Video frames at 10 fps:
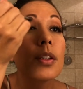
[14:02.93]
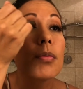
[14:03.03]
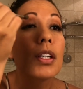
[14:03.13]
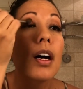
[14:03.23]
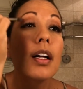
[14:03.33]

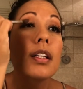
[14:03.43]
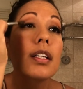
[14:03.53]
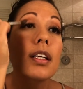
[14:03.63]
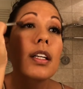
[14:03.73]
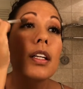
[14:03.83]
some
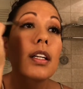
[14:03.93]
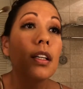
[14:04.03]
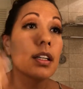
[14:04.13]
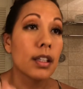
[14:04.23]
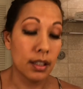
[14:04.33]
color,
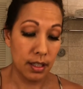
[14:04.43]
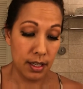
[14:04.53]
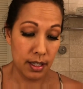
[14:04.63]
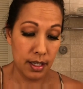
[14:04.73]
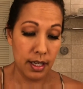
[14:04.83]

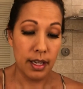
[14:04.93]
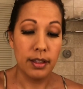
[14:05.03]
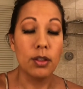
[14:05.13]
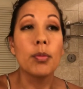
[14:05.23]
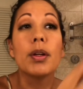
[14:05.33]

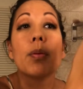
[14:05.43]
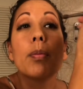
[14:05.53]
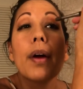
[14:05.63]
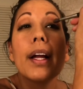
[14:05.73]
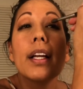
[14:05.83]
a little bit of
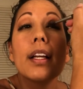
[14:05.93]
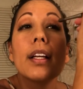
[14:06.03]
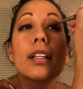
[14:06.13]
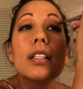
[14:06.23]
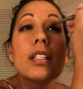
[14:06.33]

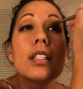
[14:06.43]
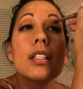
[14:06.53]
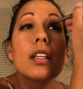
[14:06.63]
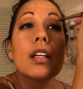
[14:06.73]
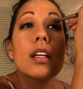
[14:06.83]
brightness.